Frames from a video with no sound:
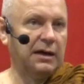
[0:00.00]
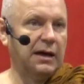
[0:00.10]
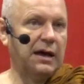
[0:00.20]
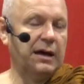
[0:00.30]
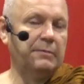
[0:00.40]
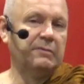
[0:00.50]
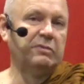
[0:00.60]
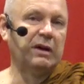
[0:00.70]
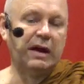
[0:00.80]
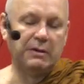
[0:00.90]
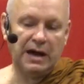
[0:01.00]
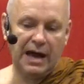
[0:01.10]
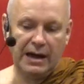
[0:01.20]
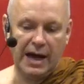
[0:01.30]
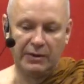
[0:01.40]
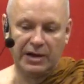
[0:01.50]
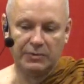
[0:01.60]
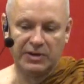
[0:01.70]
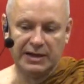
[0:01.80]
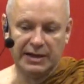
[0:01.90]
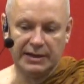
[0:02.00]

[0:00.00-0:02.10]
Um, uh, how can we?